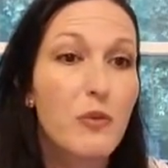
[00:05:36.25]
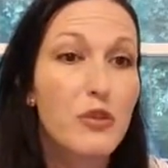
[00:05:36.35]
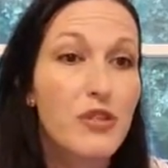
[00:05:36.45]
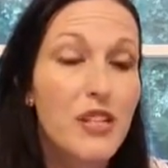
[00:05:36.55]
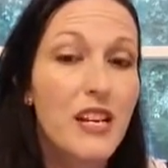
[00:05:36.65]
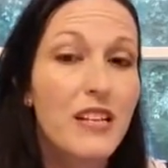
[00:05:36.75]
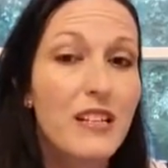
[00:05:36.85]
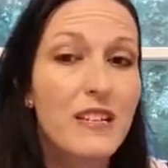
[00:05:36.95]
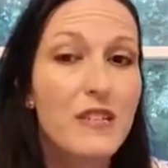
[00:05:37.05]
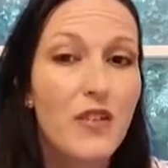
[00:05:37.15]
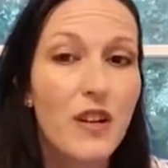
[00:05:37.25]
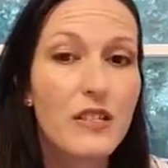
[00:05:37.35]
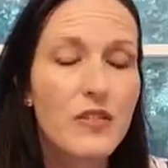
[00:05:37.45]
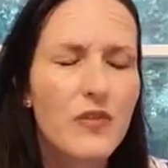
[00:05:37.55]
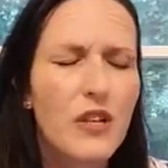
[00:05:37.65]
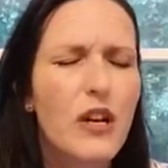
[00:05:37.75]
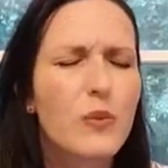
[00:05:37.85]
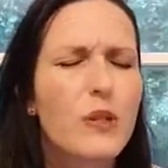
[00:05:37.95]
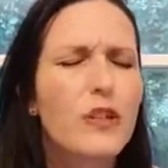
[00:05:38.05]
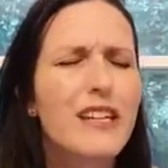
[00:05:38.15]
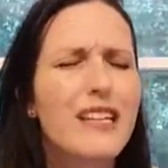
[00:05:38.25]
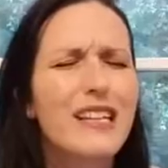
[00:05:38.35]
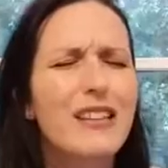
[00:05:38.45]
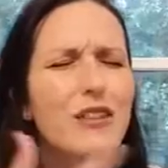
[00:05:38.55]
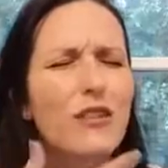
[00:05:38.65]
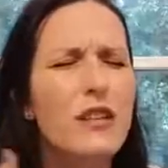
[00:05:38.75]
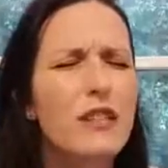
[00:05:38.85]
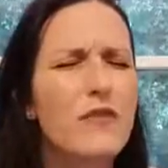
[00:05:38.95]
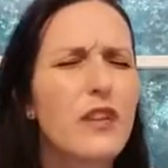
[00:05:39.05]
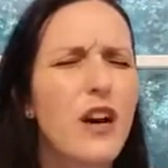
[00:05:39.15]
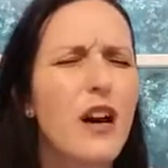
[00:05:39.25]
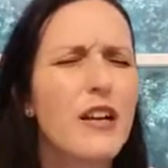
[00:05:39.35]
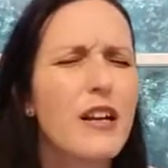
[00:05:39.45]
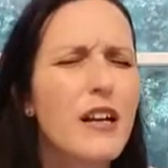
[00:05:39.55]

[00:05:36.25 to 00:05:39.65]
We're standing in the grace of God. We are in the grace of God.